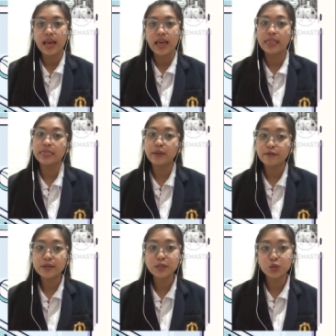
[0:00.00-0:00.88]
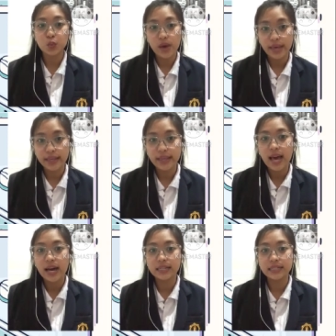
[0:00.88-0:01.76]
In different ways,
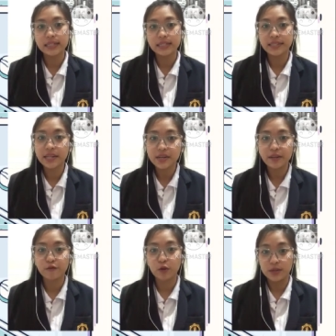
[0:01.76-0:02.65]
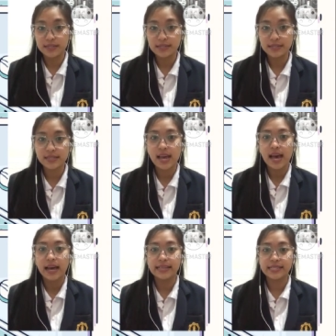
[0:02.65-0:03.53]
their influence
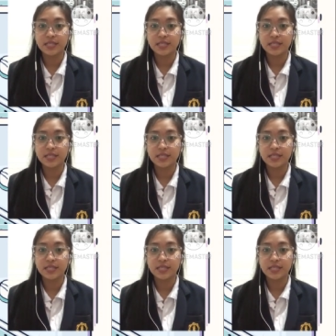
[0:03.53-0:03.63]
is